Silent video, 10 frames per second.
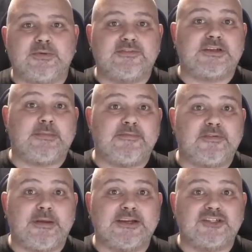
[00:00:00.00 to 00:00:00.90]
with some
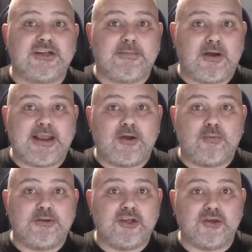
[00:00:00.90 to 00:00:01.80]
information that might
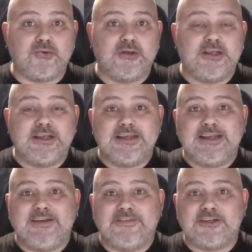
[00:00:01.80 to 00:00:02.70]
help you
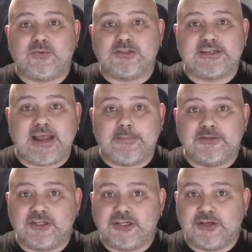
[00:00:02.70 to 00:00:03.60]
if this was to happen
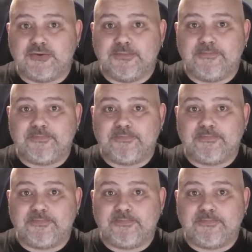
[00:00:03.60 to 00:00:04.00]
to you.